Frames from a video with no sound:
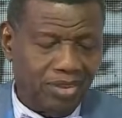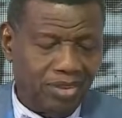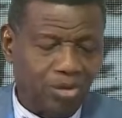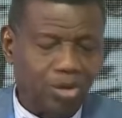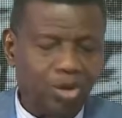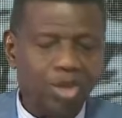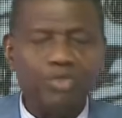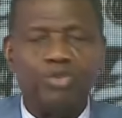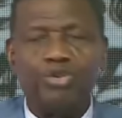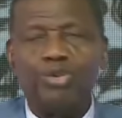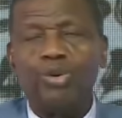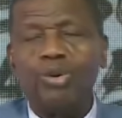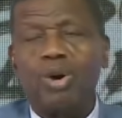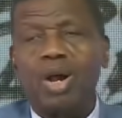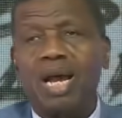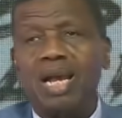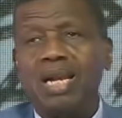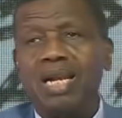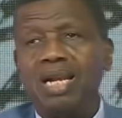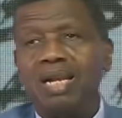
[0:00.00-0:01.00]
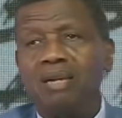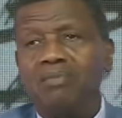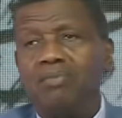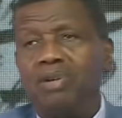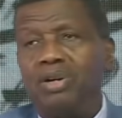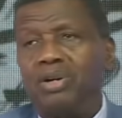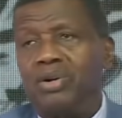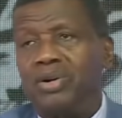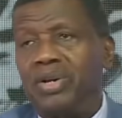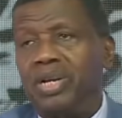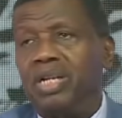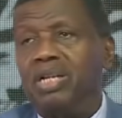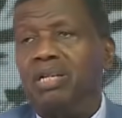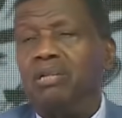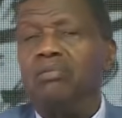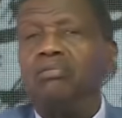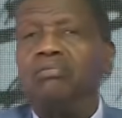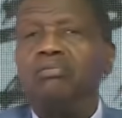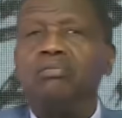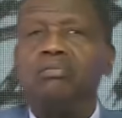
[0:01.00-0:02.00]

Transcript: So if you are laboring,